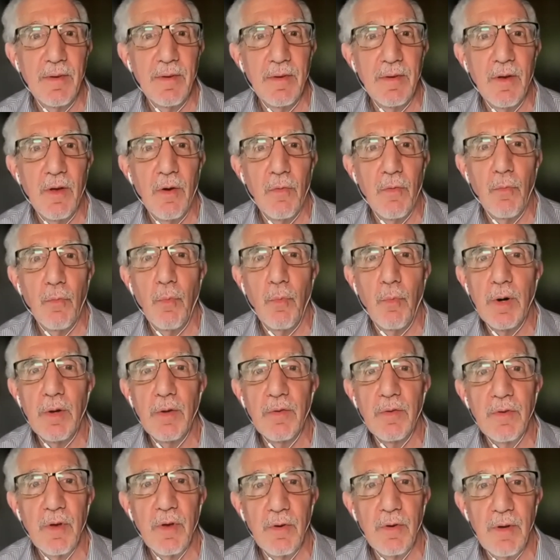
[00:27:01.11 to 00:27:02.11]
What
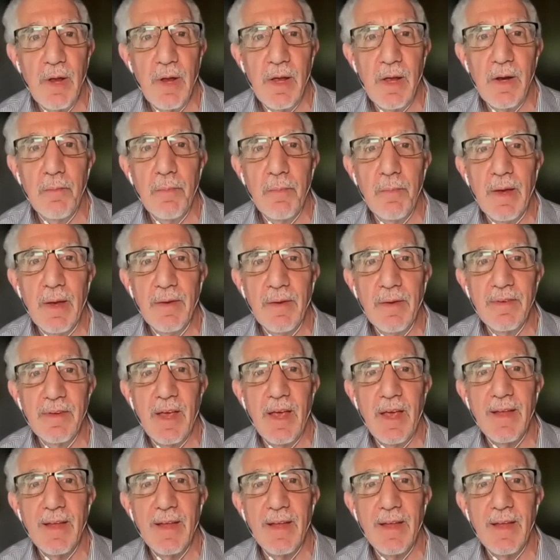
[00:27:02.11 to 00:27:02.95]
is our database? Can